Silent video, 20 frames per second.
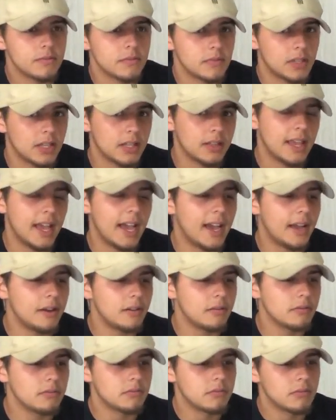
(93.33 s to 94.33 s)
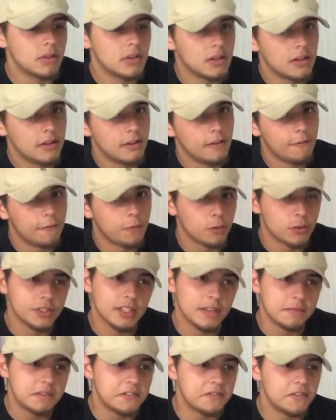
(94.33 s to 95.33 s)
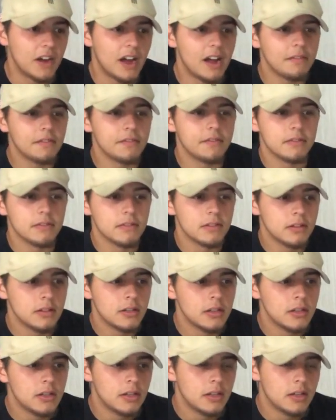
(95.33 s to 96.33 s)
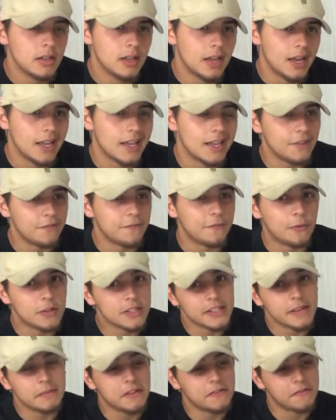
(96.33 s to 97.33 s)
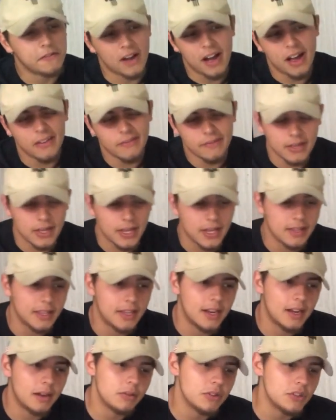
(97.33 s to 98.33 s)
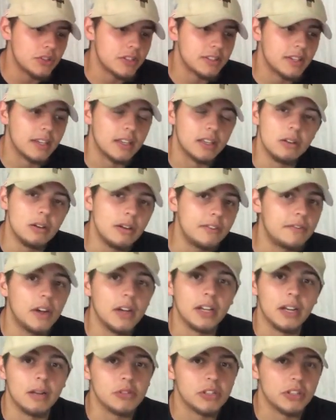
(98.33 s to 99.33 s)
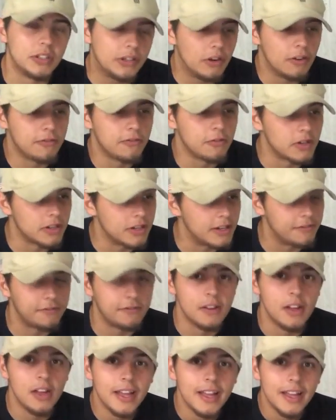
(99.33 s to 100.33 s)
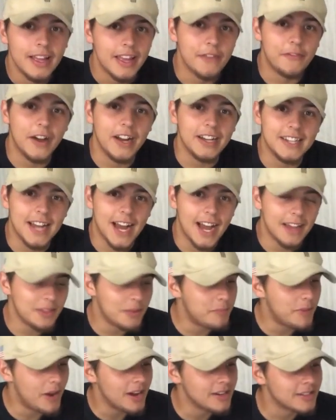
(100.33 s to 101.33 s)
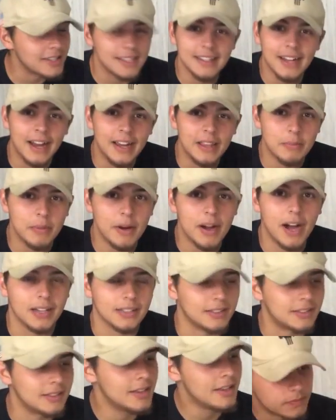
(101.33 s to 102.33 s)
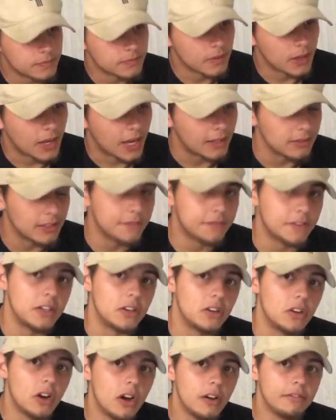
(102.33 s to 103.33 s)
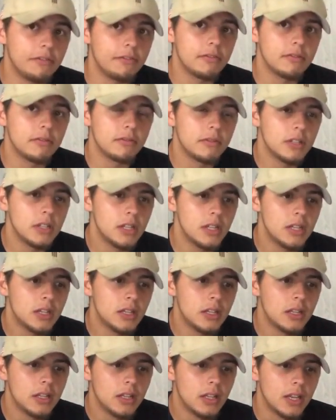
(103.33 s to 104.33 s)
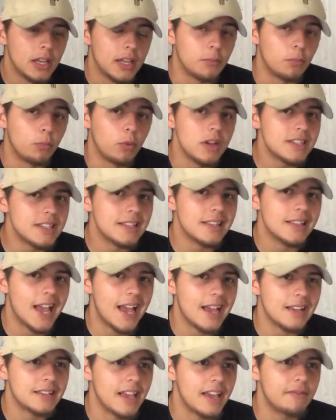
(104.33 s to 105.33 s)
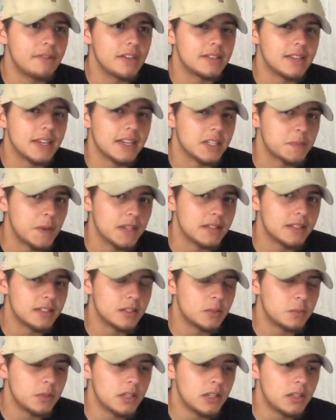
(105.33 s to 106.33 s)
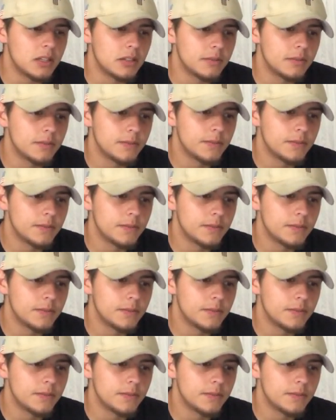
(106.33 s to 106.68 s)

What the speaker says: did that, 475. I hit 475, and then I was just like, you know what, fuck it, I'm just going to go for it. And if I die in the box, I die in the box. I lifted it off. It wasn't as heavy as I expected it to be.